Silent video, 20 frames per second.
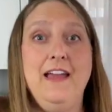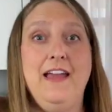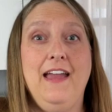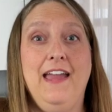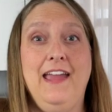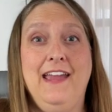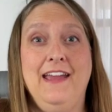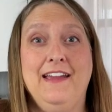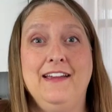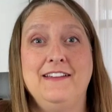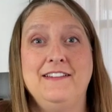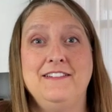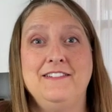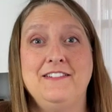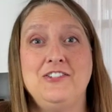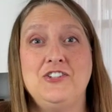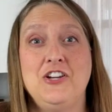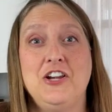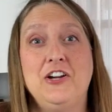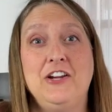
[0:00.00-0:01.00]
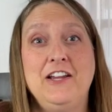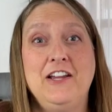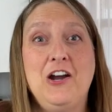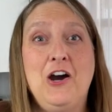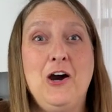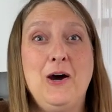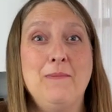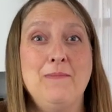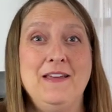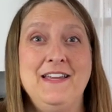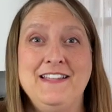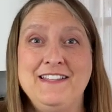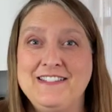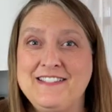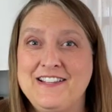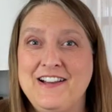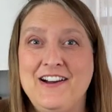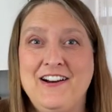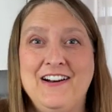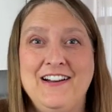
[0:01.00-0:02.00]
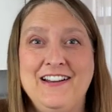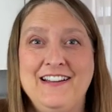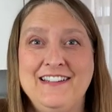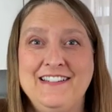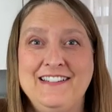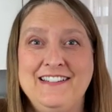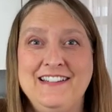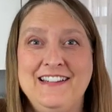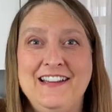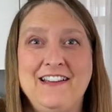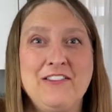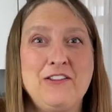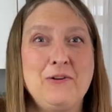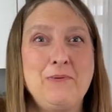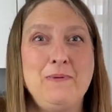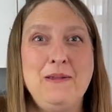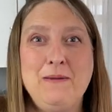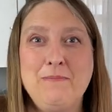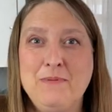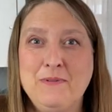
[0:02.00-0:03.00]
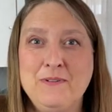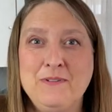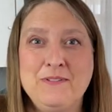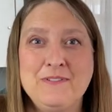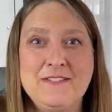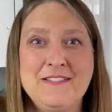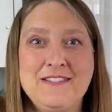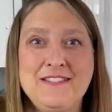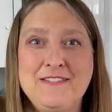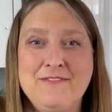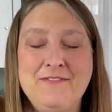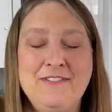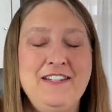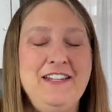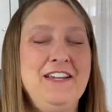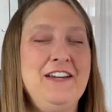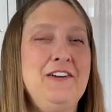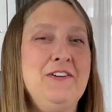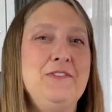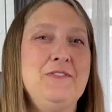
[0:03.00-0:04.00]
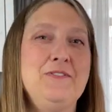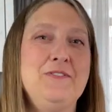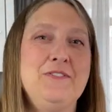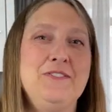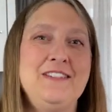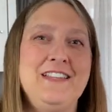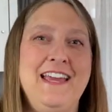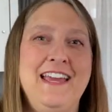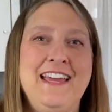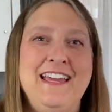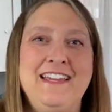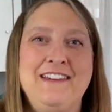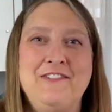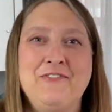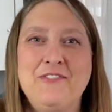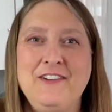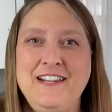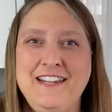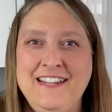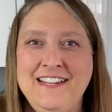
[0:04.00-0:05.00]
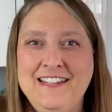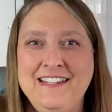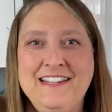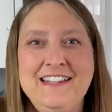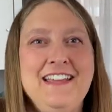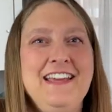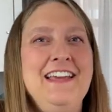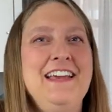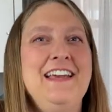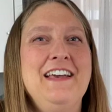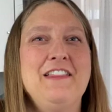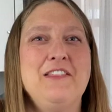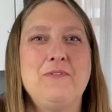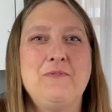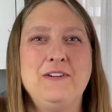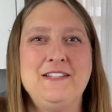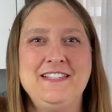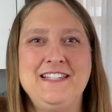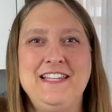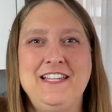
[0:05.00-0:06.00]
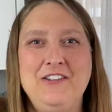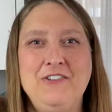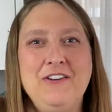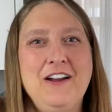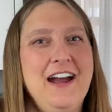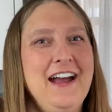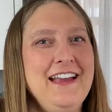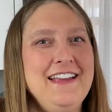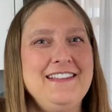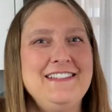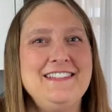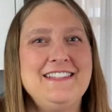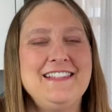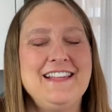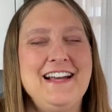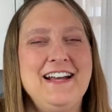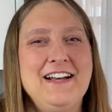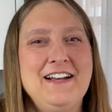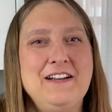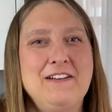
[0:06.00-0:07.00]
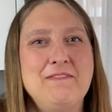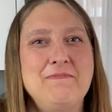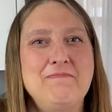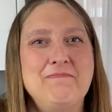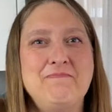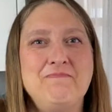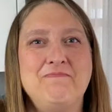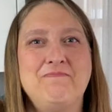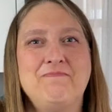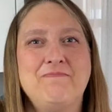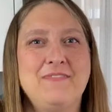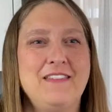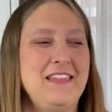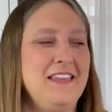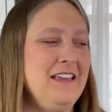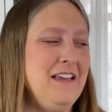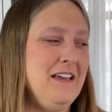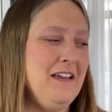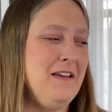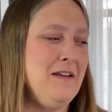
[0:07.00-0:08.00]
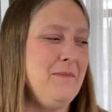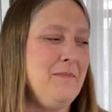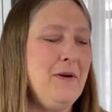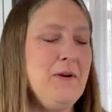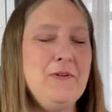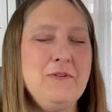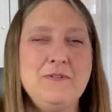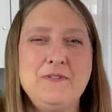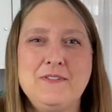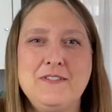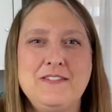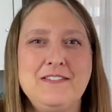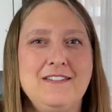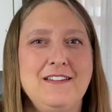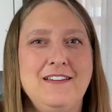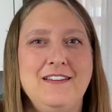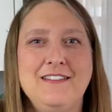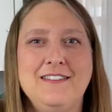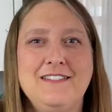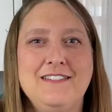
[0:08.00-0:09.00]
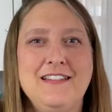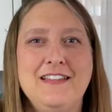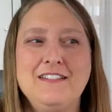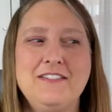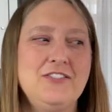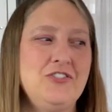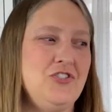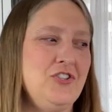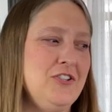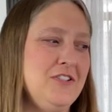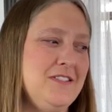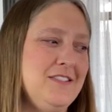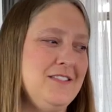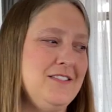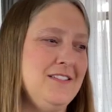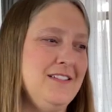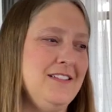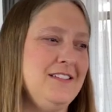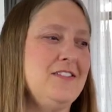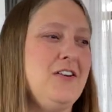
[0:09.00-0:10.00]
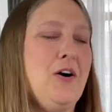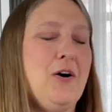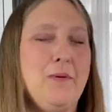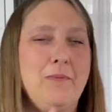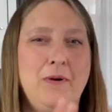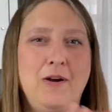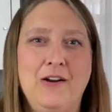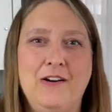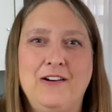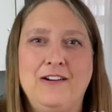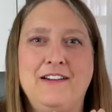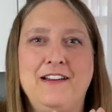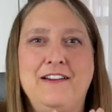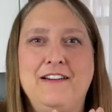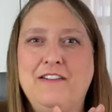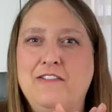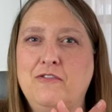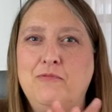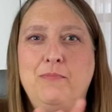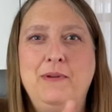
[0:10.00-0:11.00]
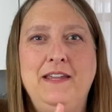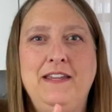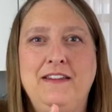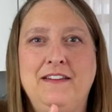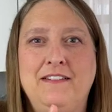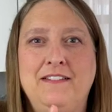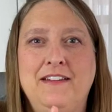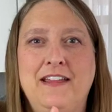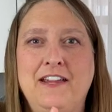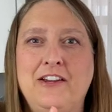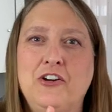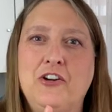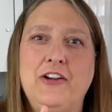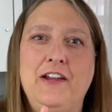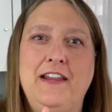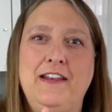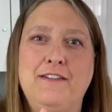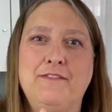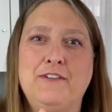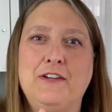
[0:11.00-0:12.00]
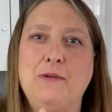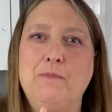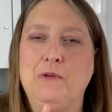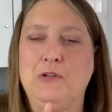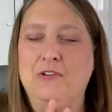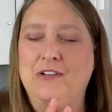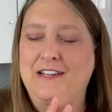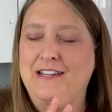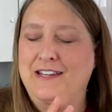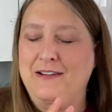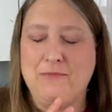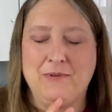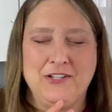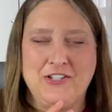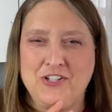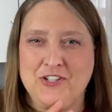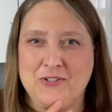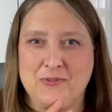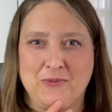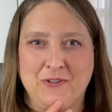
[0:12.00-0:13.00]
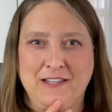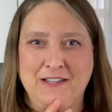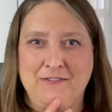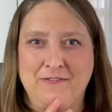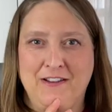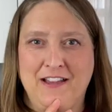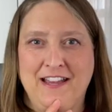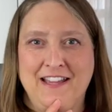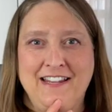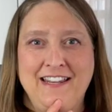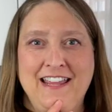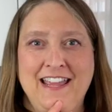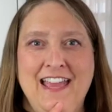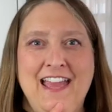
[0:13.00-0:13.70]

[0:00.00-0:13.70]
and sharing comments on other people's videos and reading the ones that you guys post. It's all part of being a creative community, which is really fun.